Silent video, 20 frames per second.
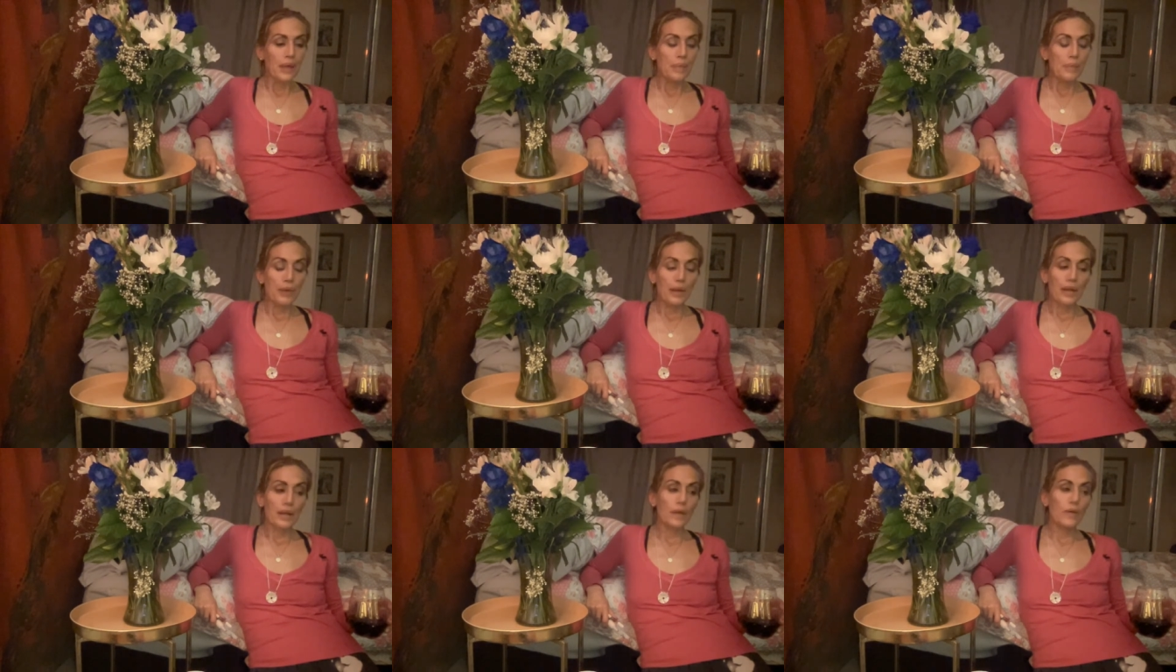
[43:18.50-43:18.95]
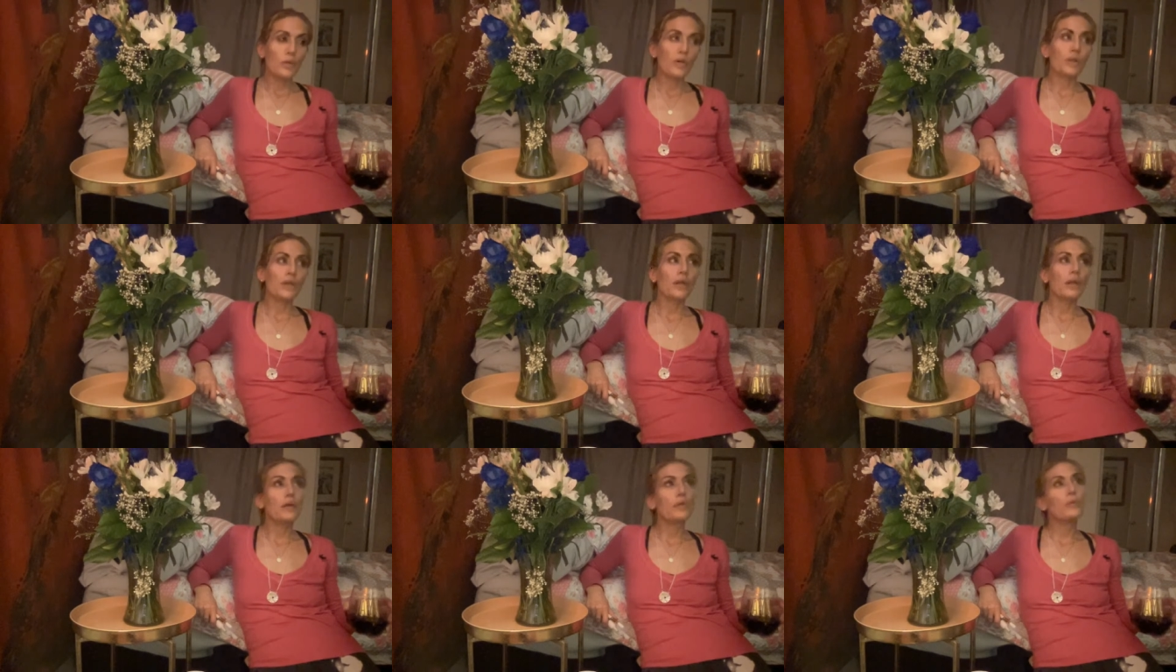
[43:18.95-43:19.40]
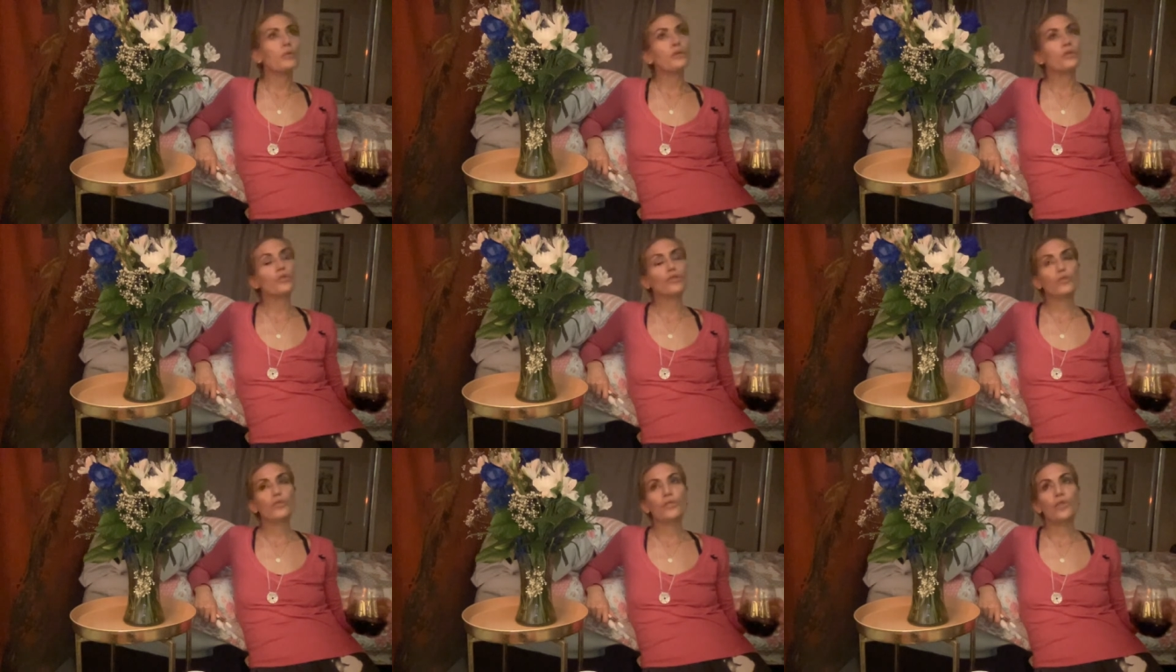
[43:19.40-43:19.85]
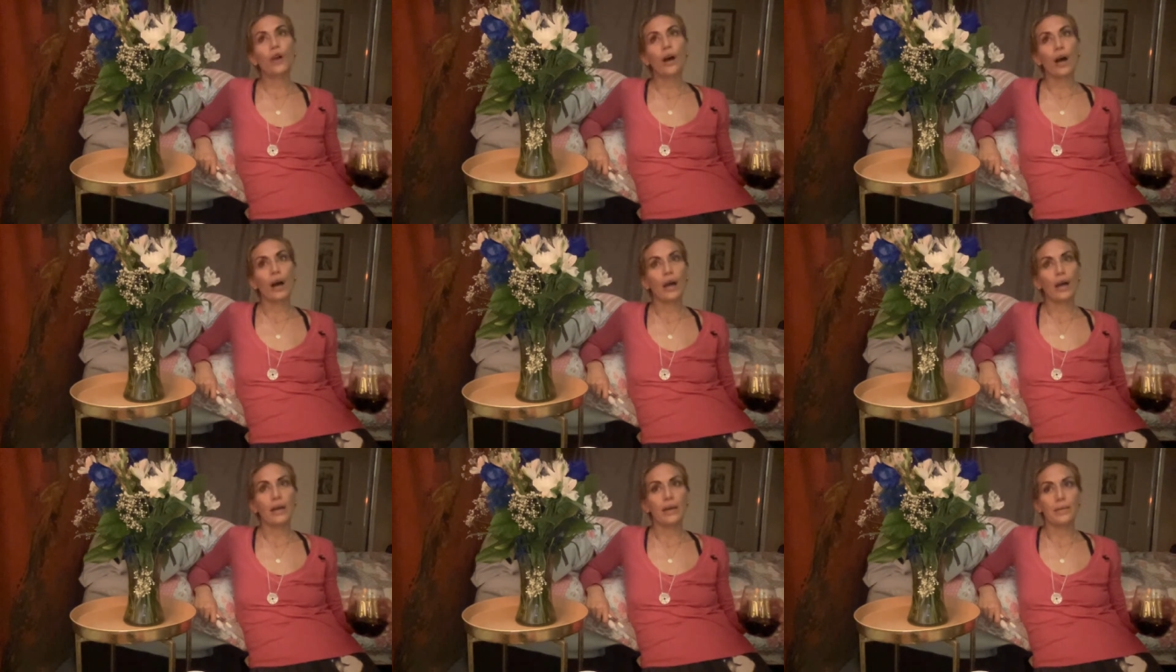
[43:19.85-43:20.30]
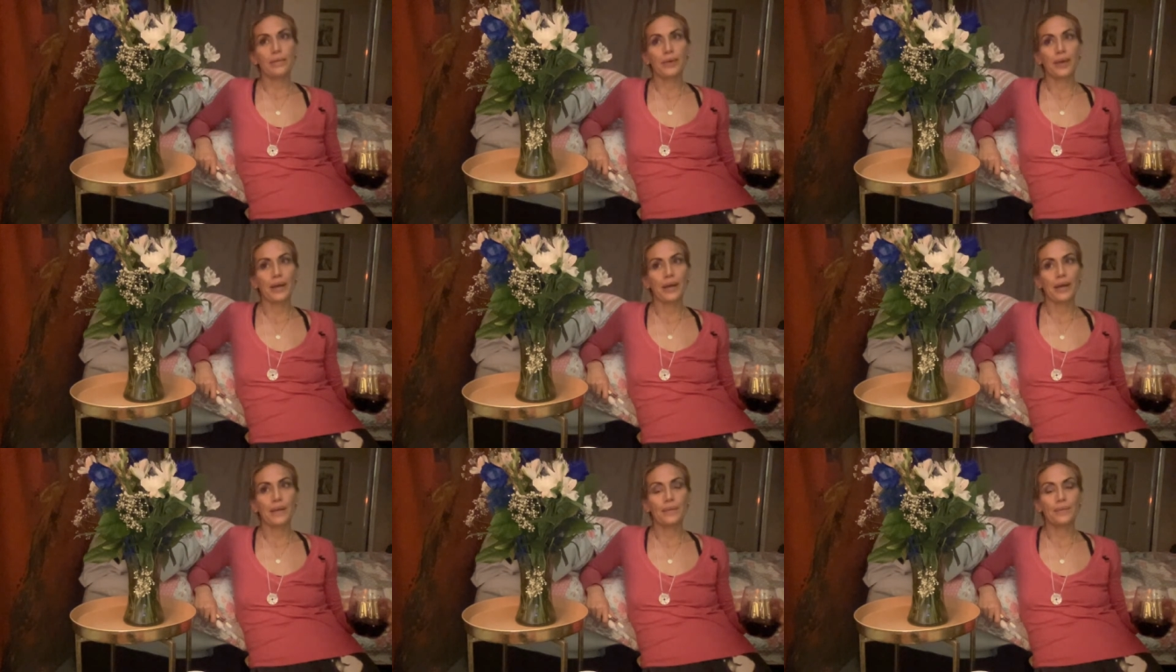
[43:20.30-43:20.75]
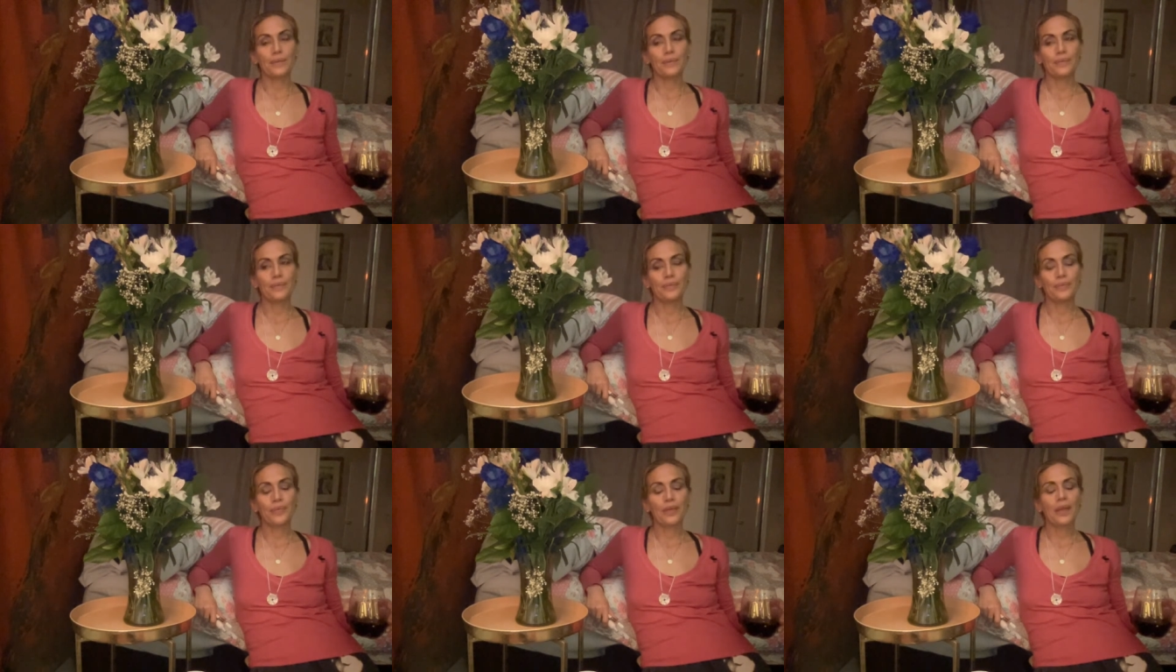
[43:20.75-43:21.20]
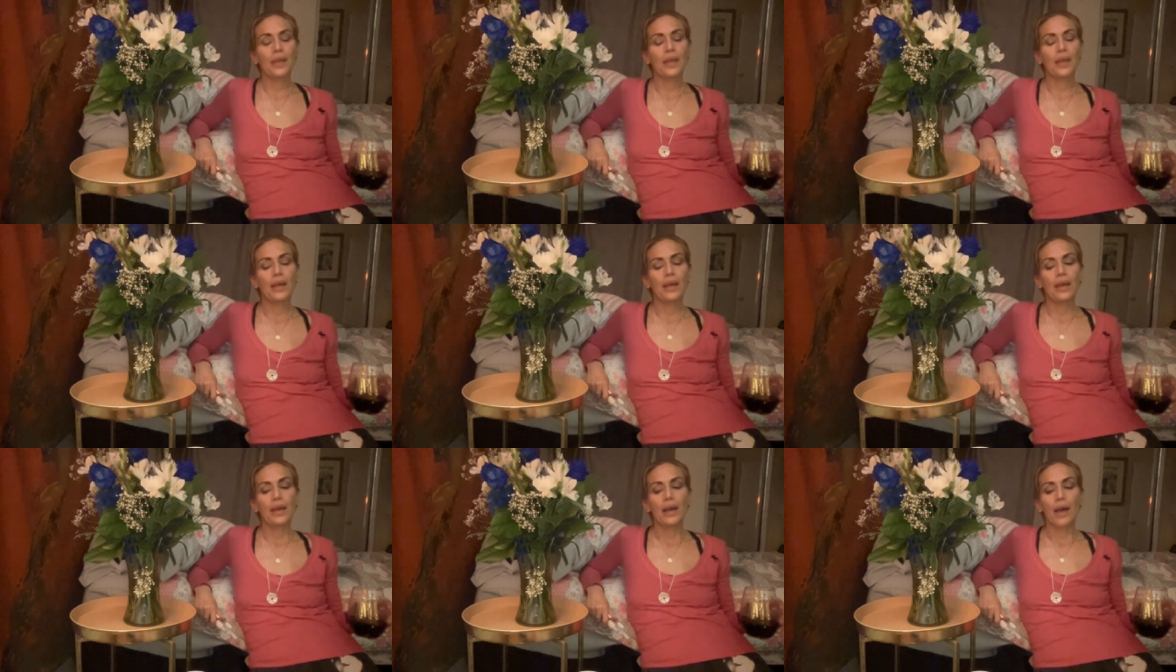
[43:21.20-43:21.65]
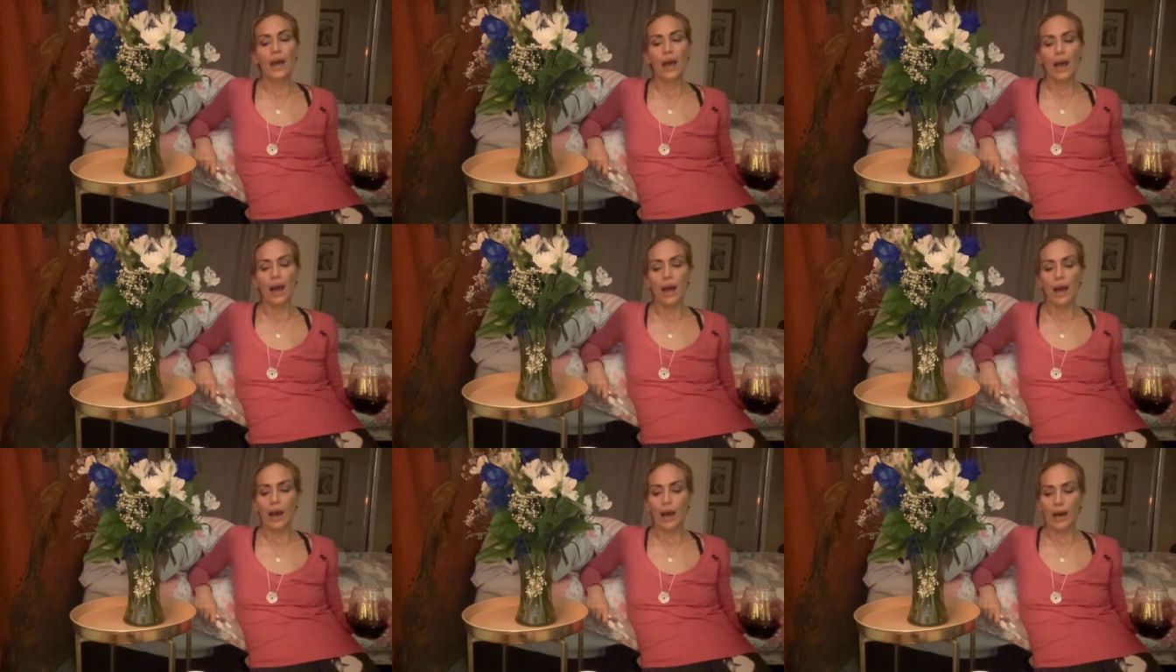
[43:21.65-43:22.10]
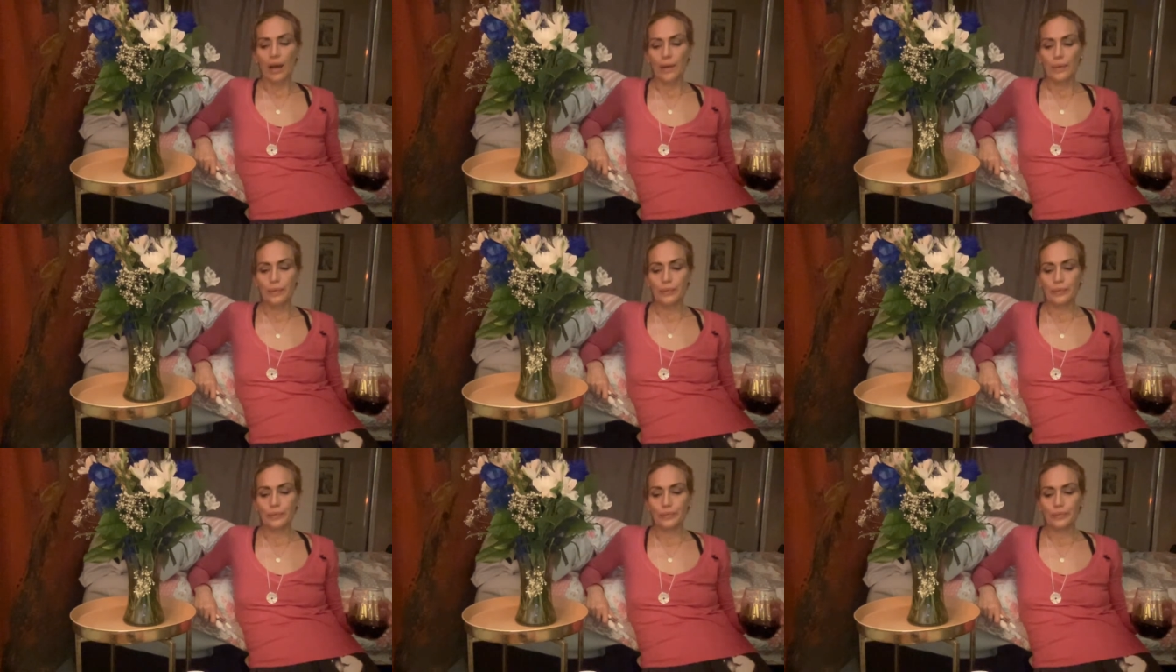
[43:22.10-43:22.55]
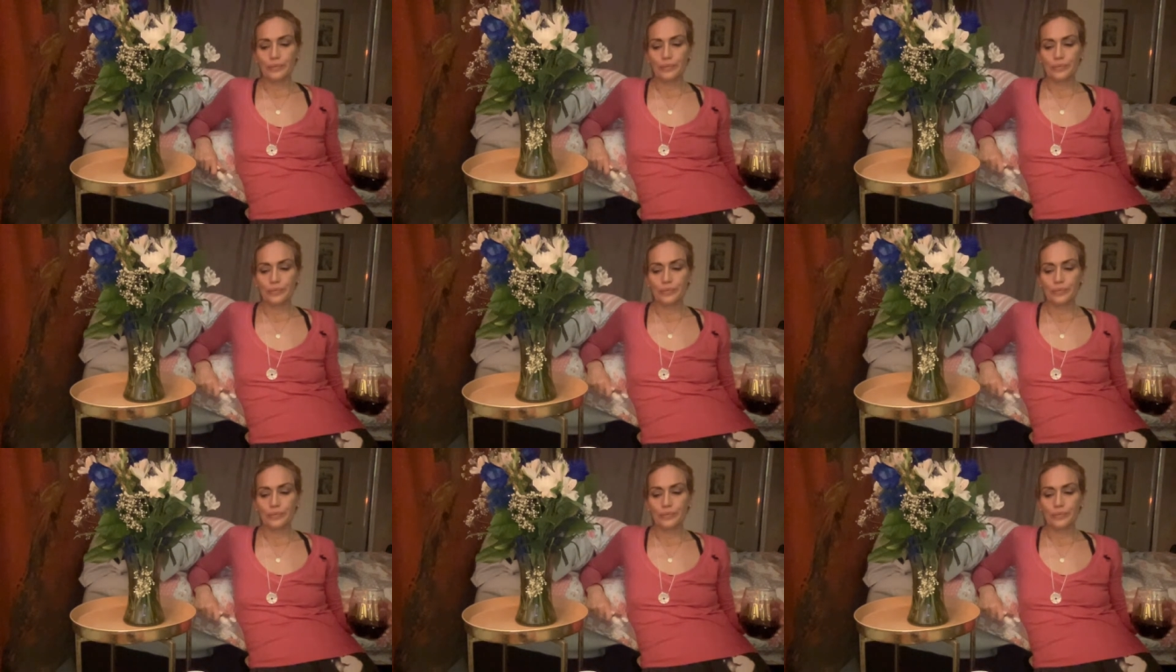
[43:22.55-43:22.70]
but he was trying, man. Um,